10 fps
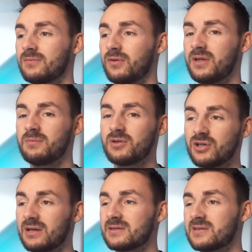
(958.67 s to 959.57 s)
on the image
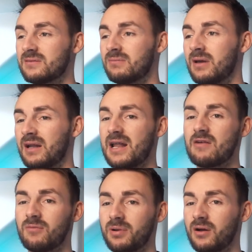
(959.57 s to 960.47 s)
ads,
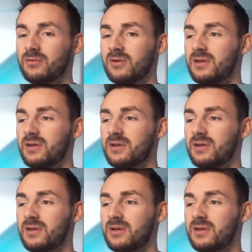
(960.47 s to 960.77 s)
£11 on